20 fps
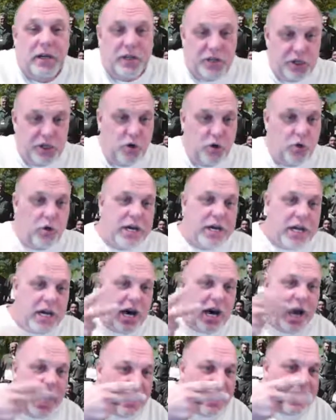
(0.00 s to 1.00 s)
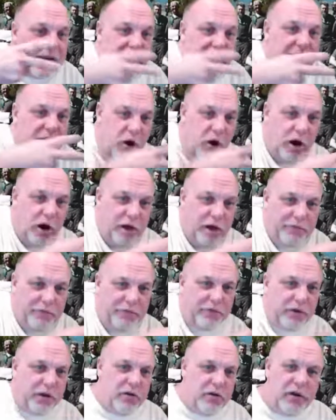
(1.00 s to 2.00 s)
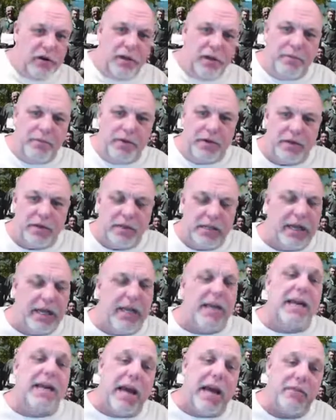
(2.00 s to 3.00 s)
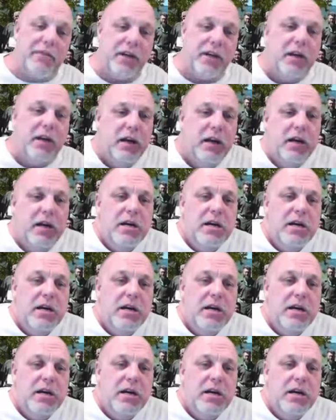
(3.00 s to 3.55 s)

So cut it off. You know what I'm saying, Kathy?